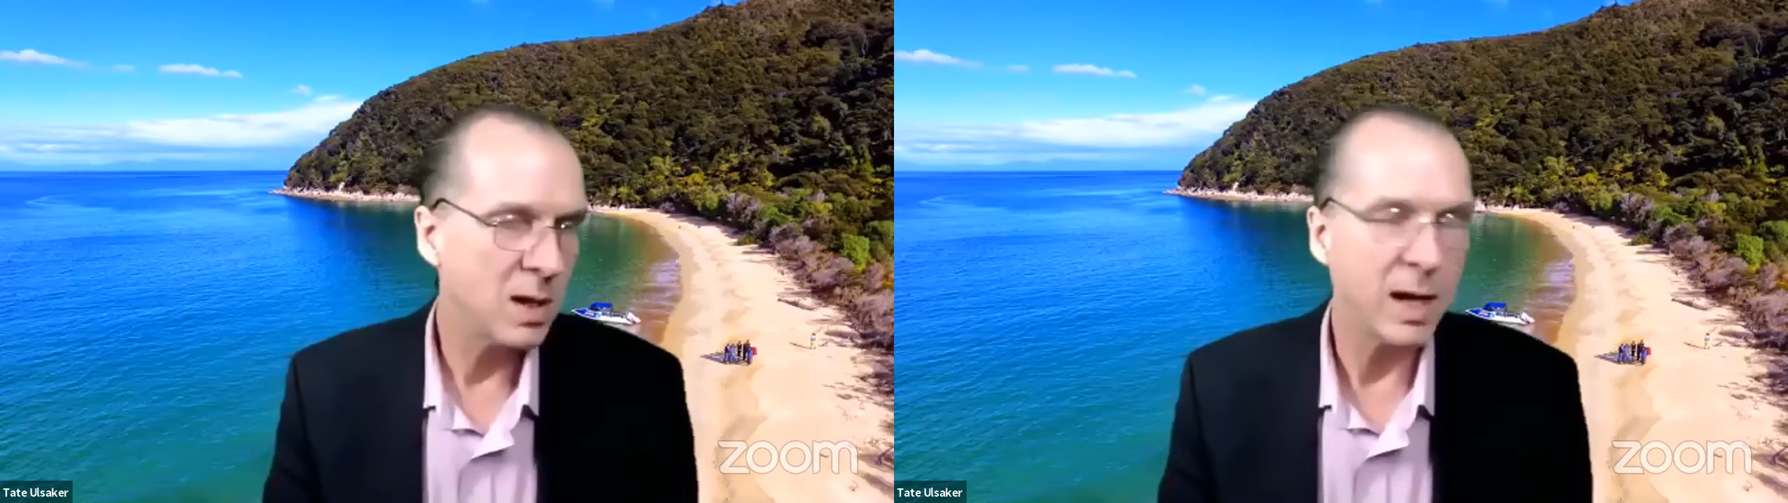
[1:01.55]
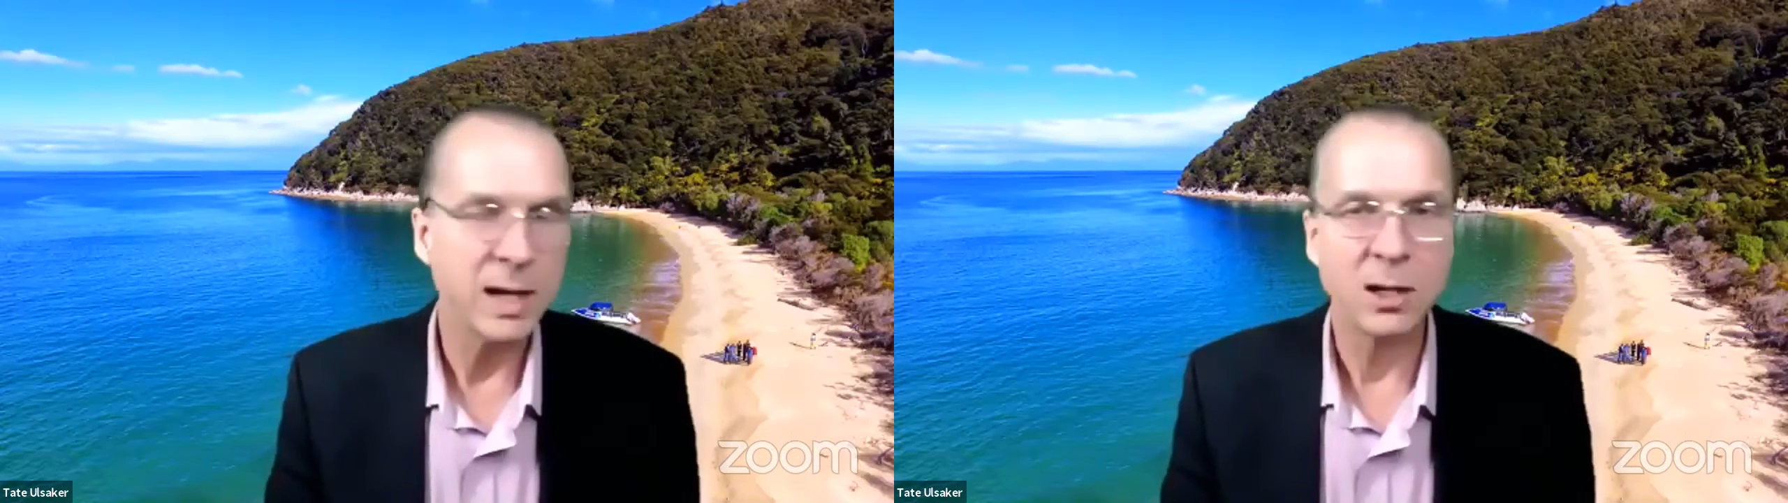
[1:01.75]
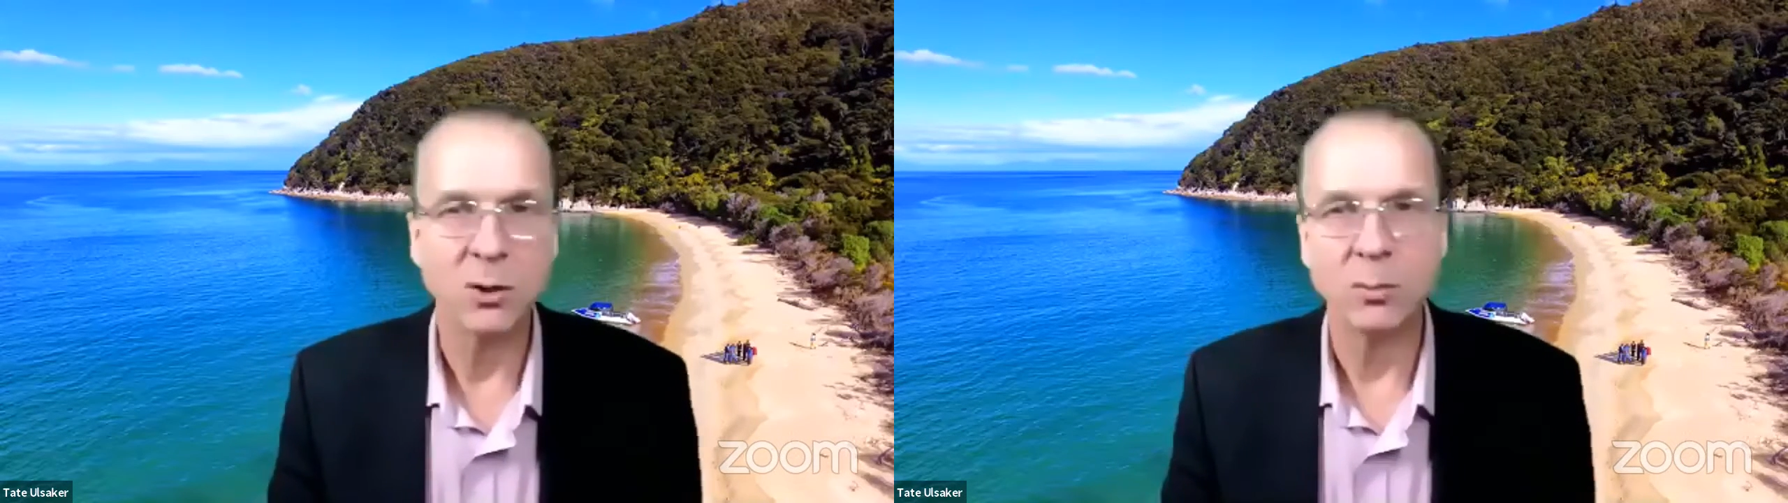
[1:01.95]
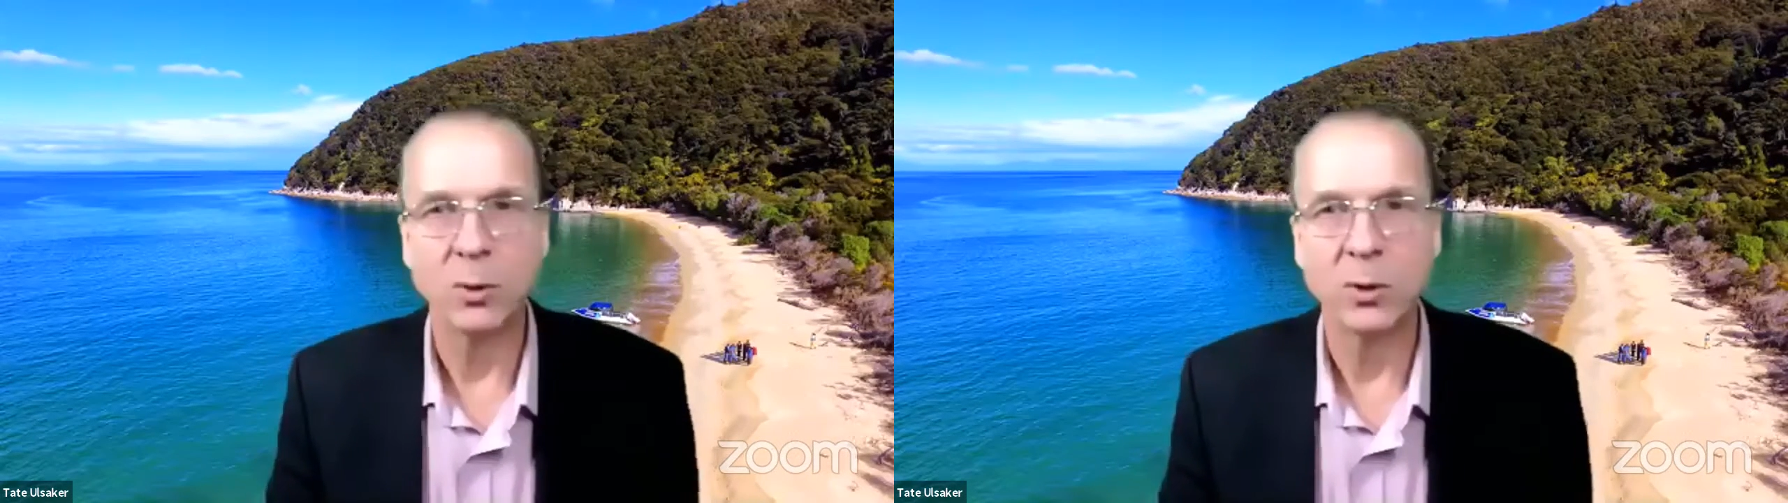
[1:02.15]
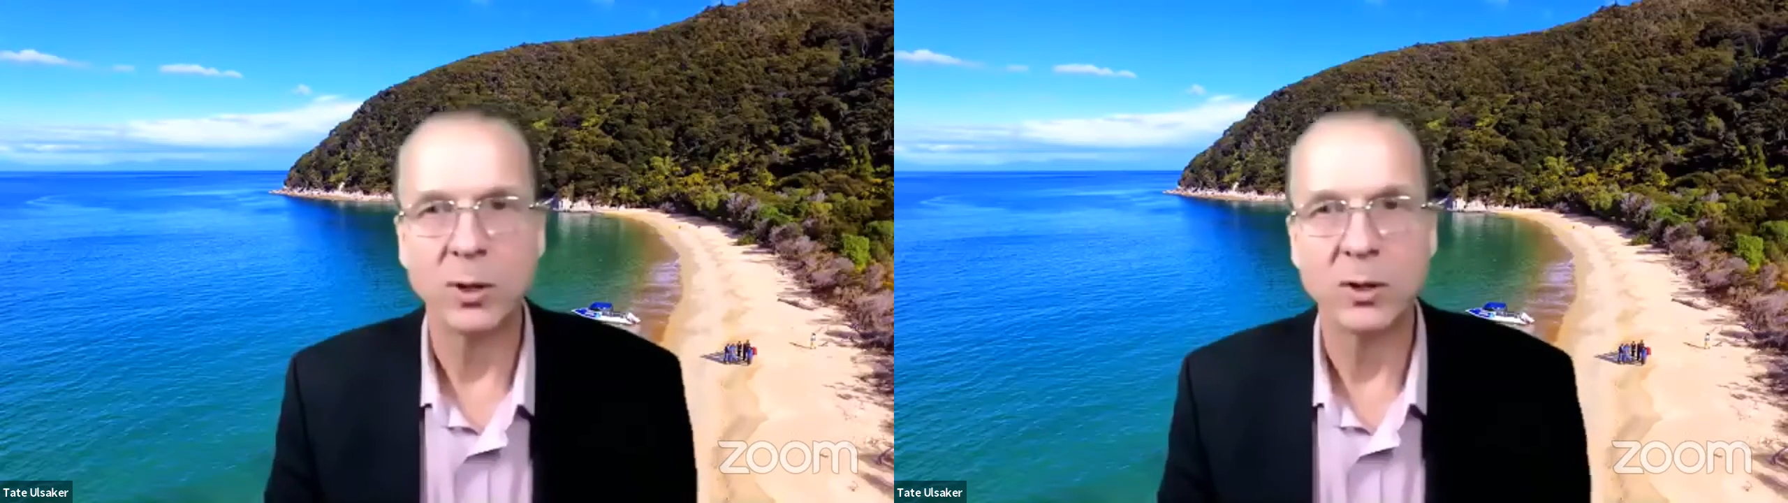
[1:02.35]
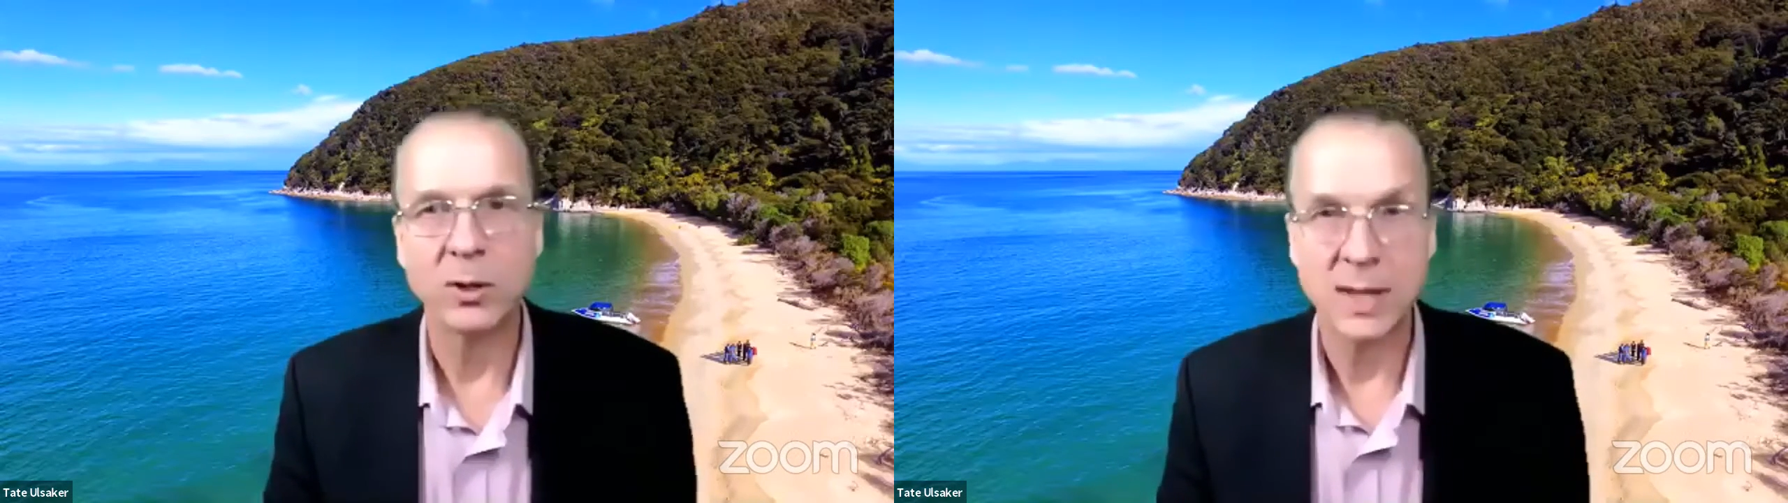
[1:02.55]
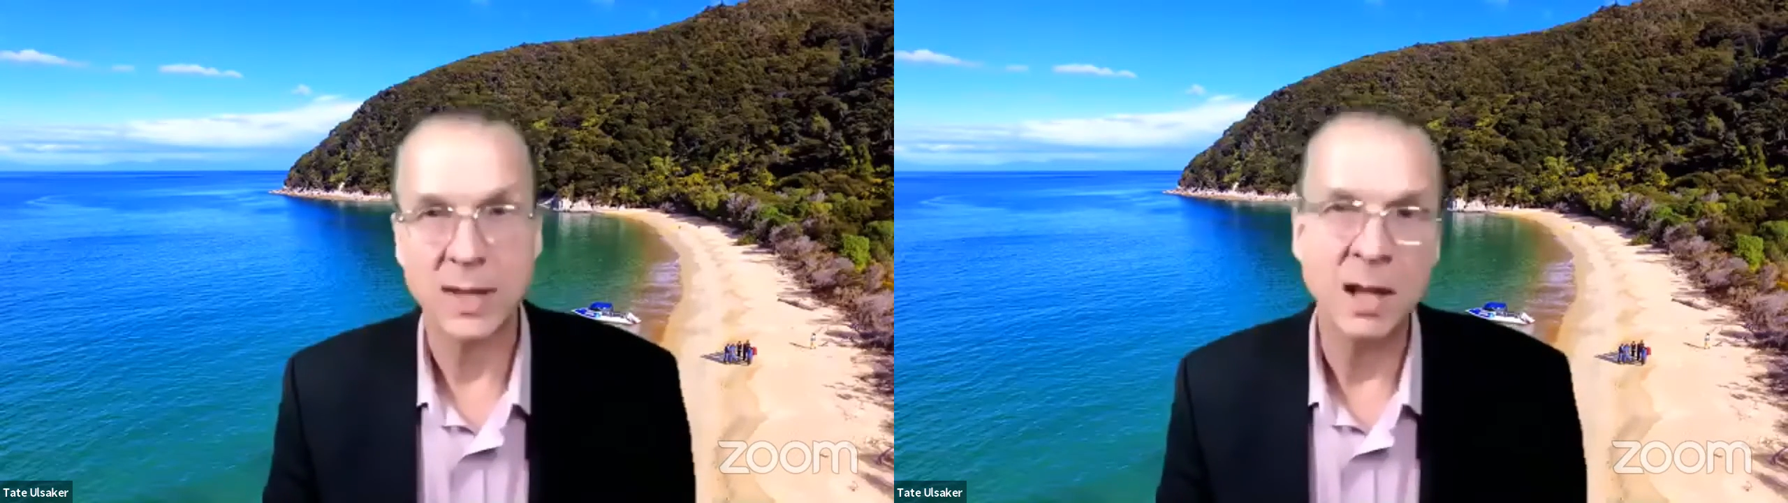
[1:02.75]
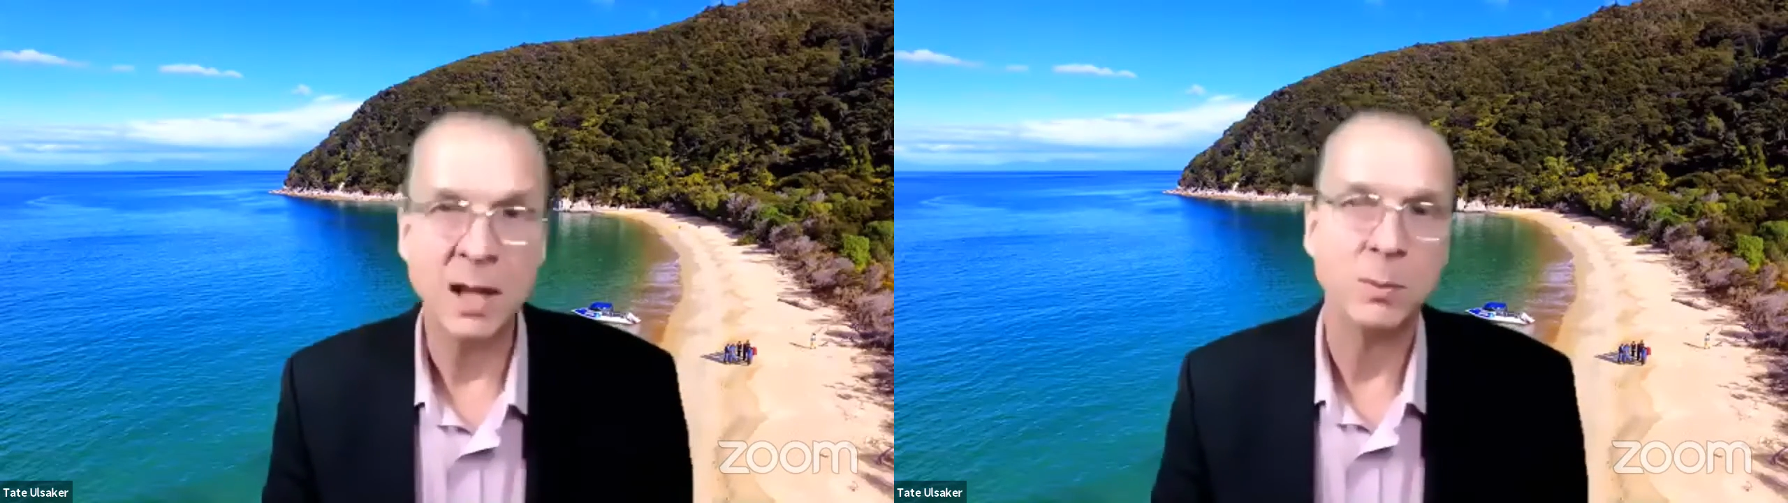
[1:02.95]
I hear employers and
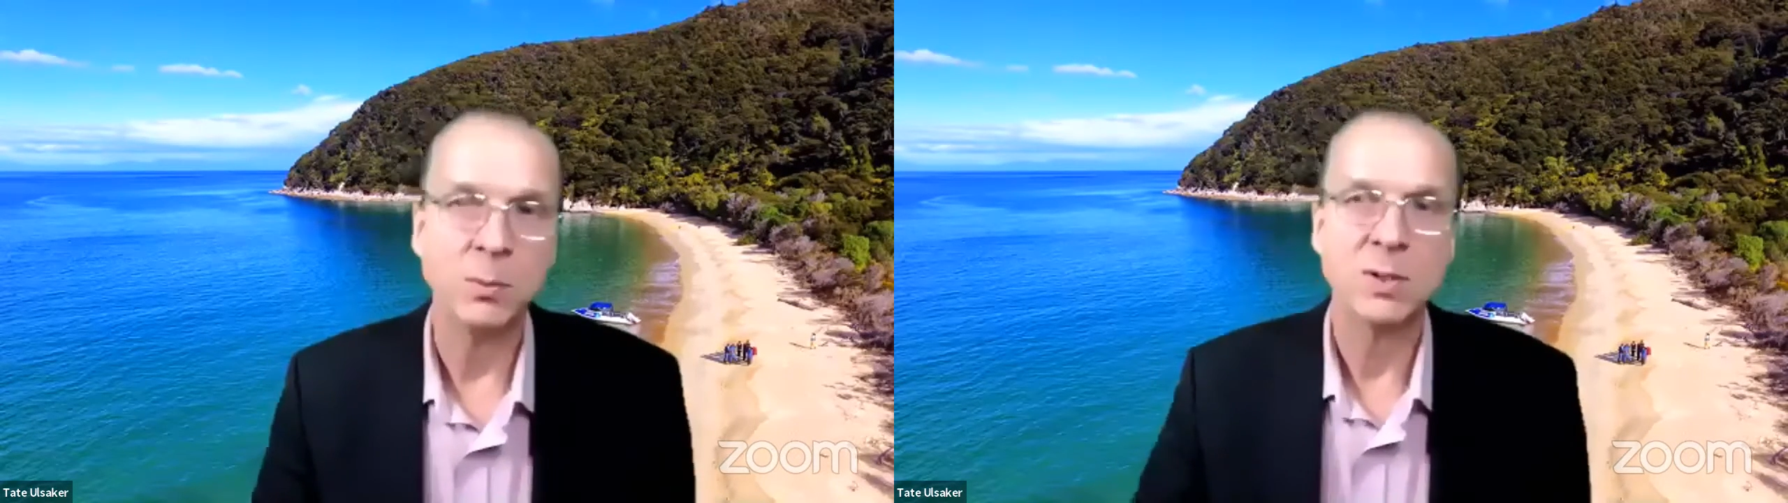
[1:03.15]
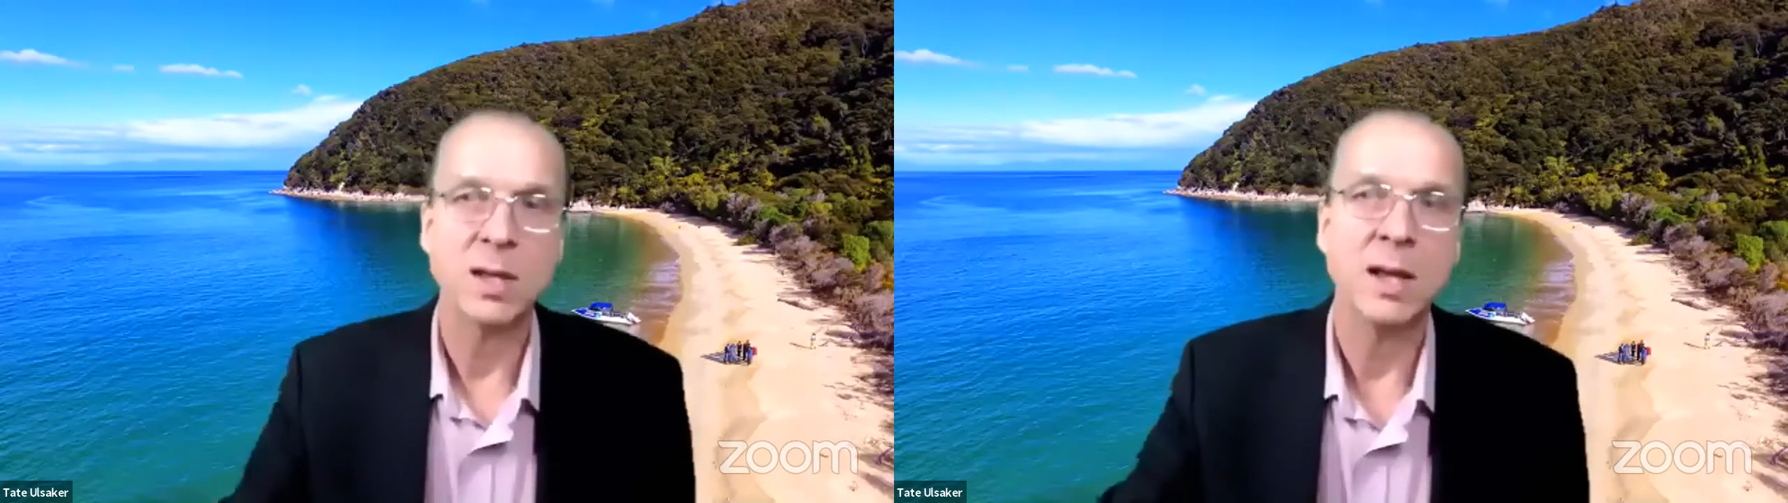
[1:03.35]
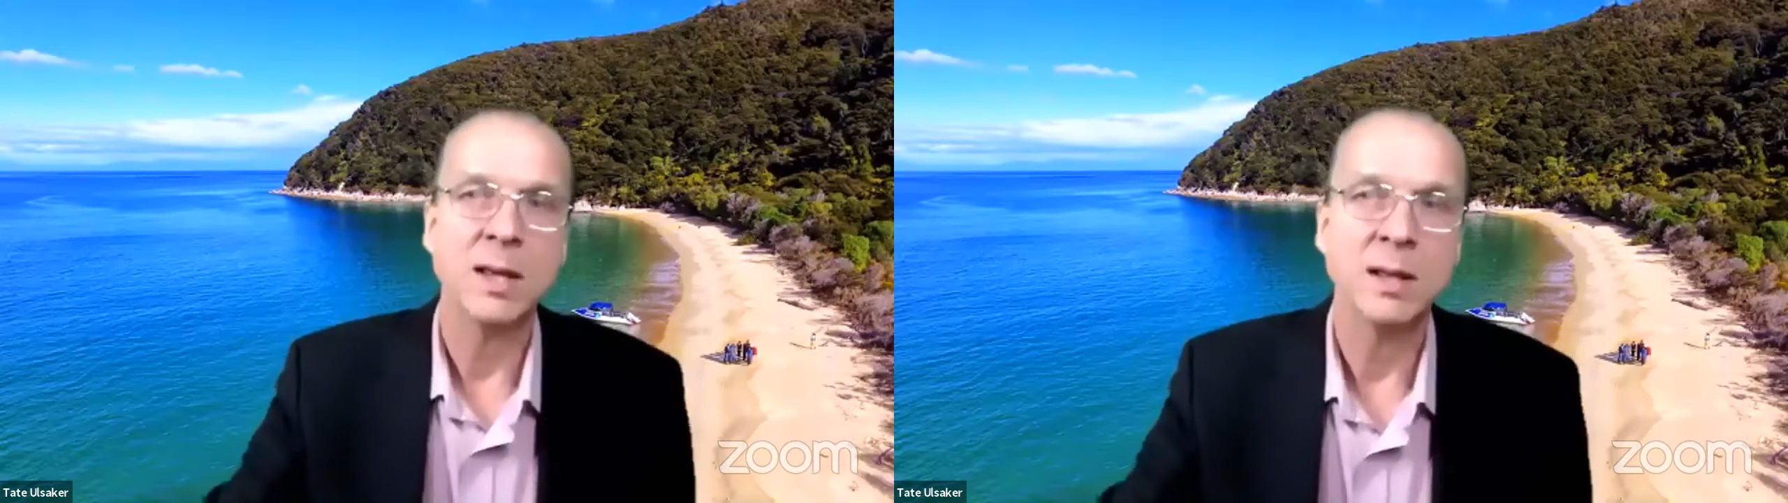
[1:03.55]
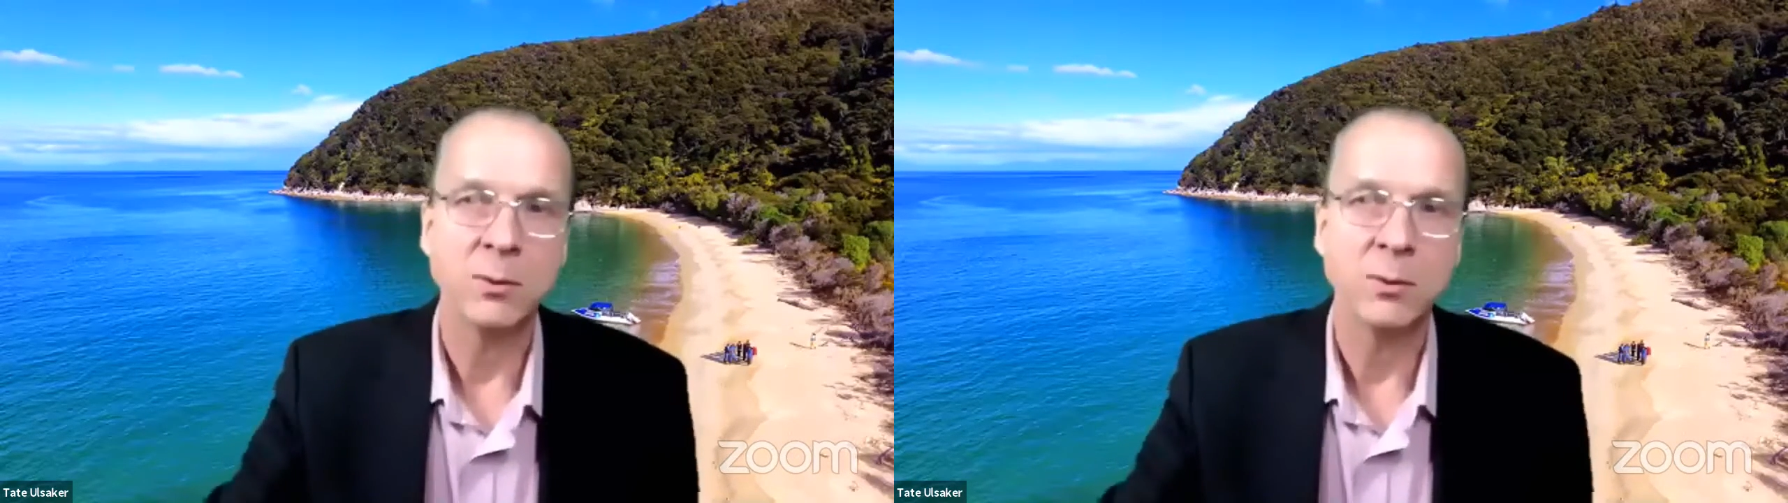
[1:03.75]
people say that it